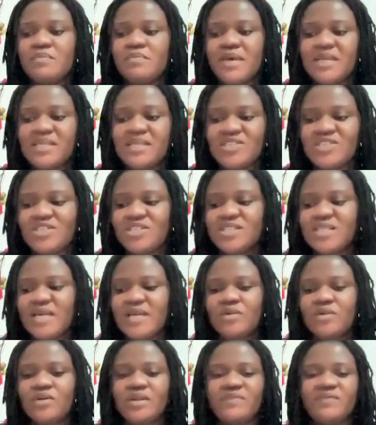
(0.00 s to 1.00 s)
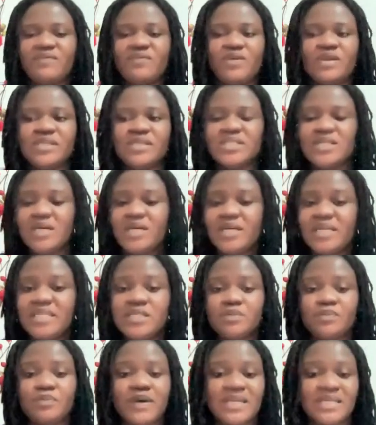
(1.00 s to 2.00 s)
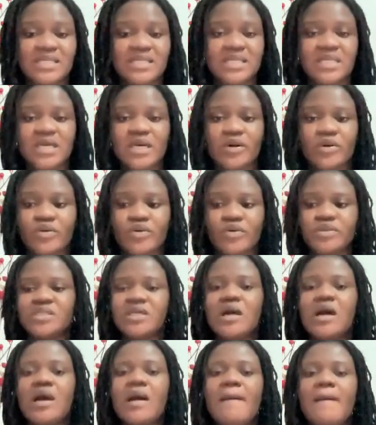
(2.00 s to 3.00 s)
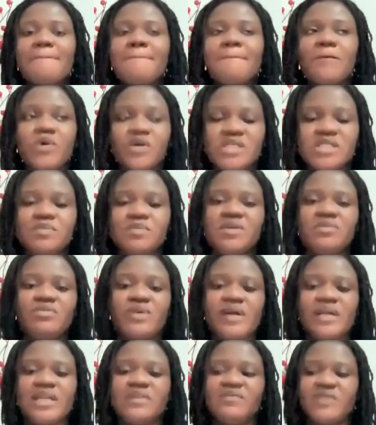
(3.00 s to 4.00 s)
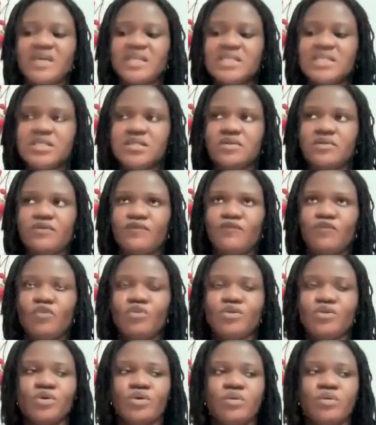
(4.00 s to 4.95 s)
messages that your influencer is passing across must be relevant for